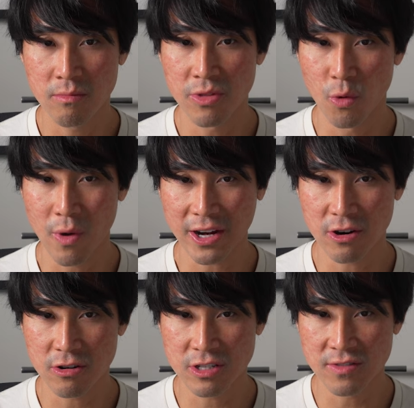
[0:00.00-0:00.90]
the
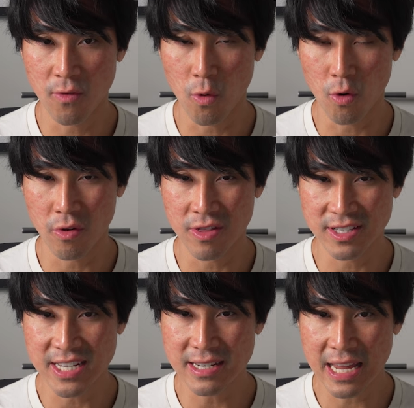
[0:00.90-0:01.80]
records for the
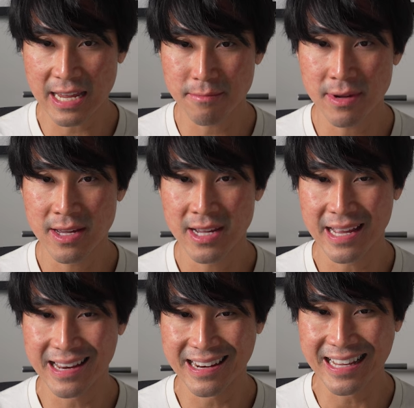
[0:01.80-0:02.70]
CNAME,
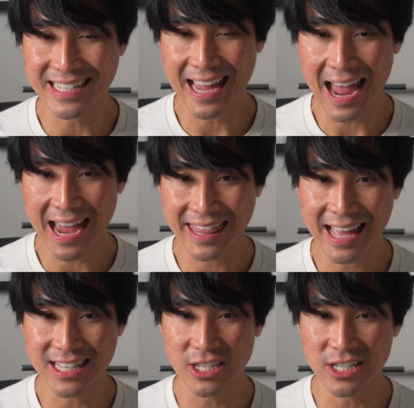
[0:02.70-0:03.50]
and it needs to add that